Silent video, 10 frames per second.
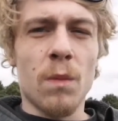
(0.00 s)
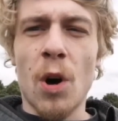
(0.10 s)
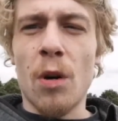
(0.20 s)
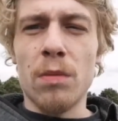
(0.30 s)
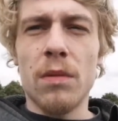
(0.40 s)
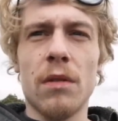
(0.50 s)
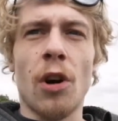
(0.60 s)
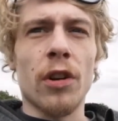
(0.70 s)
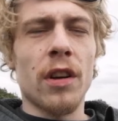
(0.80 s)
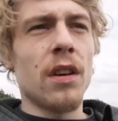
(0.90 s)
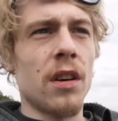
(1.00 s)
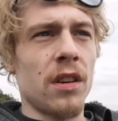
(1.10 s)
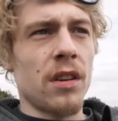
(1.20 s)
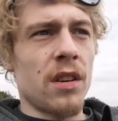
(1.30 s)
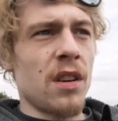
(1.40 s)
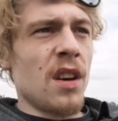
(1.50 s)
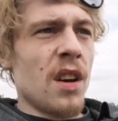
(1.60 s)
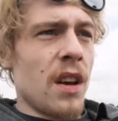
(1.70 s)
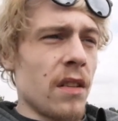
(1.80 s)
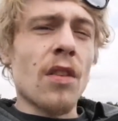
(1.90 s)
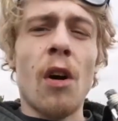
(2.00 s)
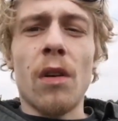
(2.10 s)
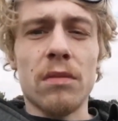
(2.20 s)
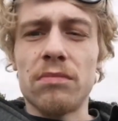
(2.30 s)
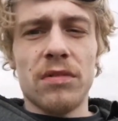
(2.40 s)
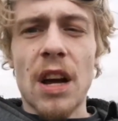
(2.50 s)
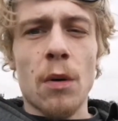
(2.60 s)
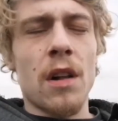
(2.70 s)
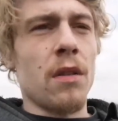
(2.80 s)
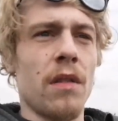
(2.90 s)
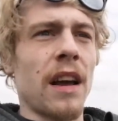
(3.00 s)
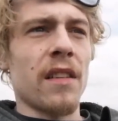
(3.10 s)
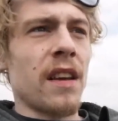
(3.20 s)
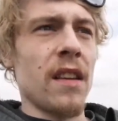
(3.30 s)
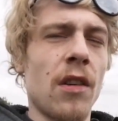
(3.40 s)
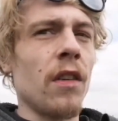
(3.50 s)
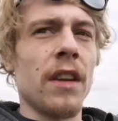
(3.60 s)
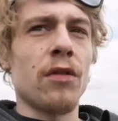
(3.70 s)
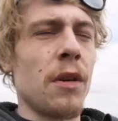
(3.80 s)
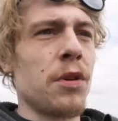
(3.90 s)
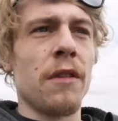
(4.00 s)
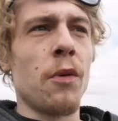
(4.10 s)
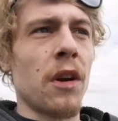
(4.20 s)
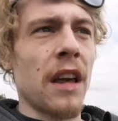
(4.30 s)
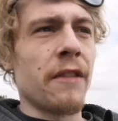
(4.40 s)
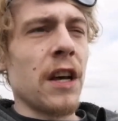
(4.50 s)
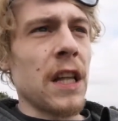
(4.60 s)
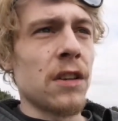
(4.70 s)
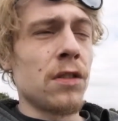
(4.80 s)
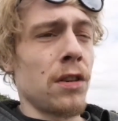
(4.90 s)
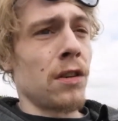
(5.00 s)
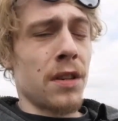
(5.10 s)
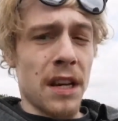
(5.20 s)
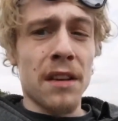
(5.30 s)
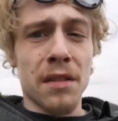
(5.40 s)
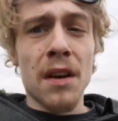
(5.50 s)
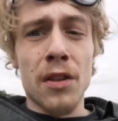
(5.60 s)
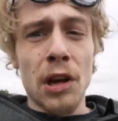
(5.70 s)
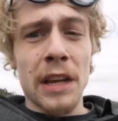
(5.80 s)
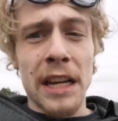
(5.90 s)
Called Connor. It's all on SoundCloud, and like I said, it's all in the description if you want to give it a listen to, because it is, the